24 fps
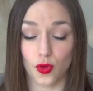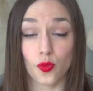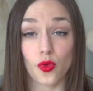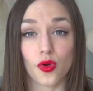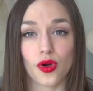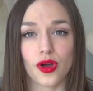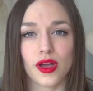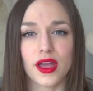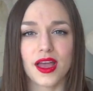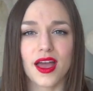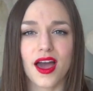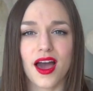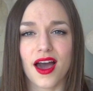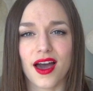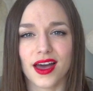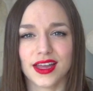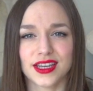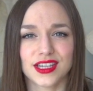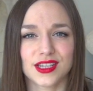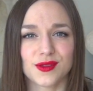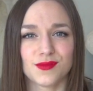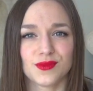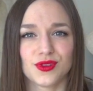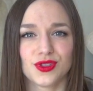what
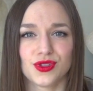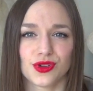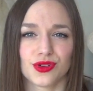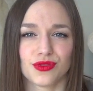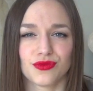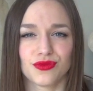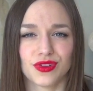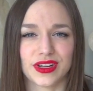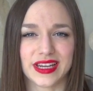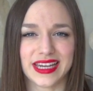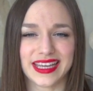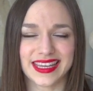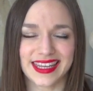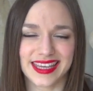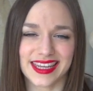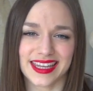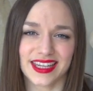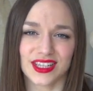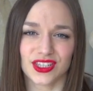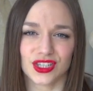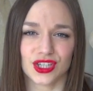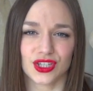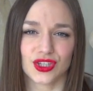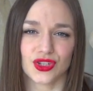items you're really
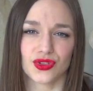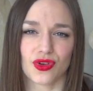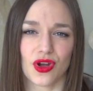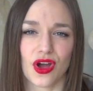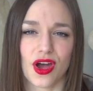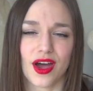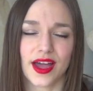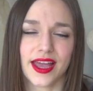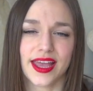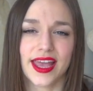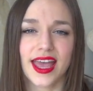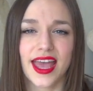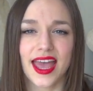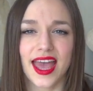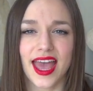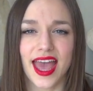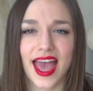keen to try.